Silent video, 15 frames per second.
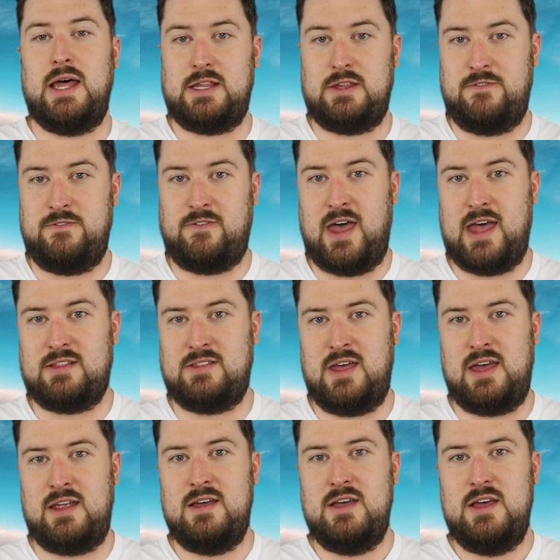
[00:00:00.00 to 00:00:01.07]
like the fact
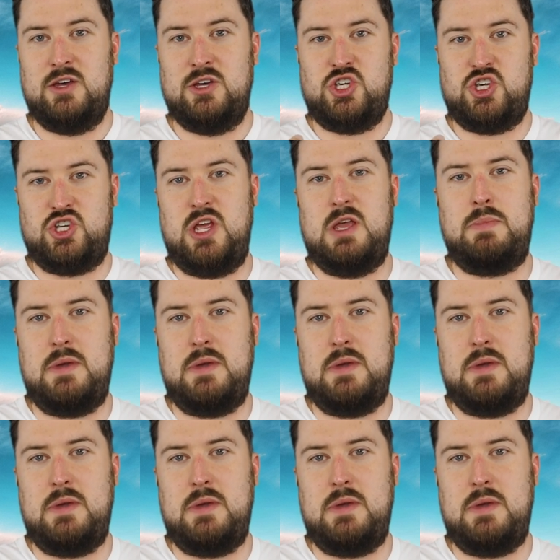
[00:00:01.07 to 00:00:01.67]
that she